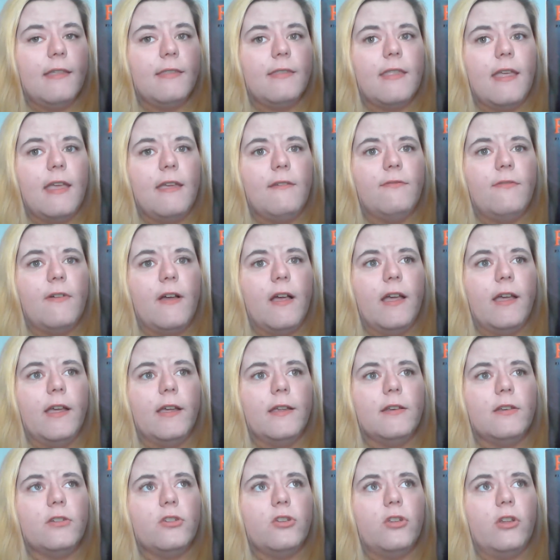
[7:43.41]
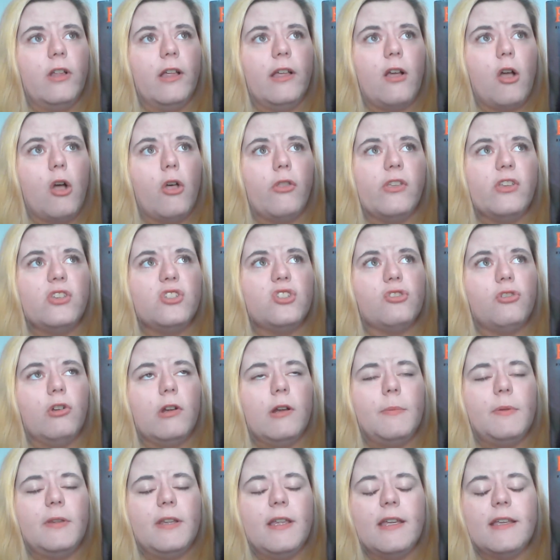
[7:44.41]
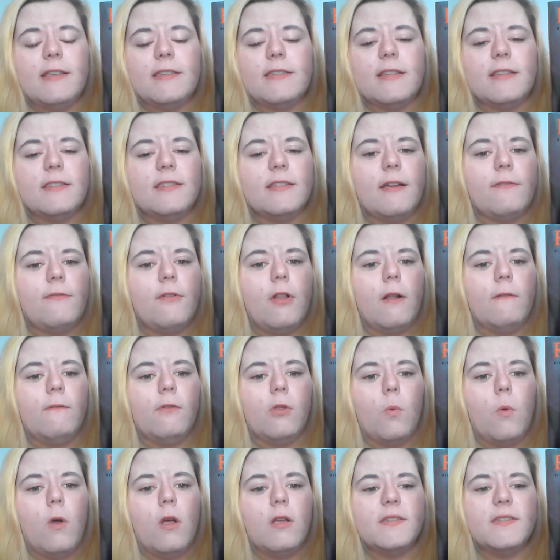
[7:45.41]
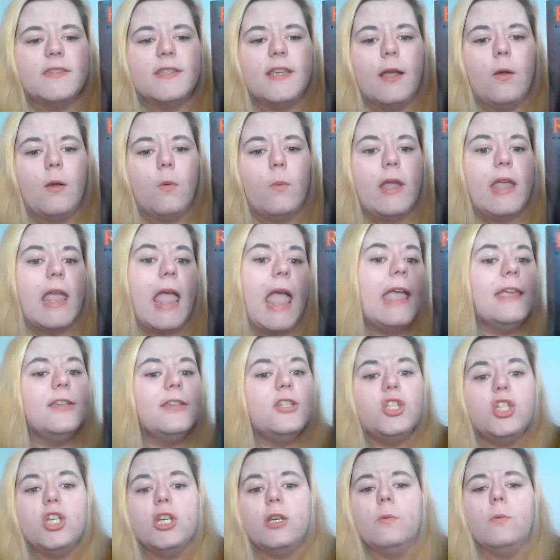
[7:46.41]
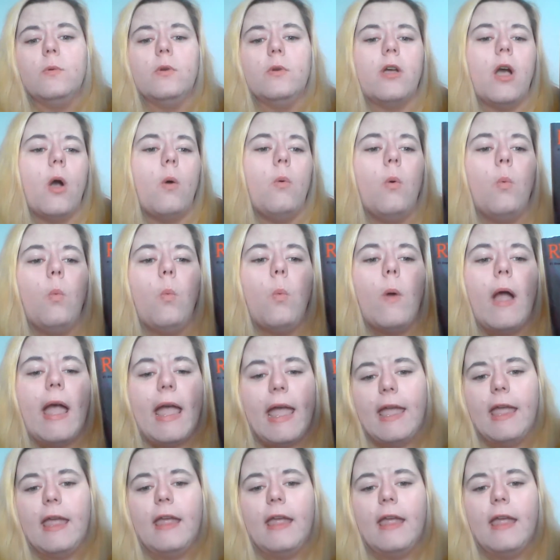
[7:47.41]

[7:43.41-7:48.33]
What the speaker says: they find like all these scribblings and stuff all over the wall saying, "We hate you, go away."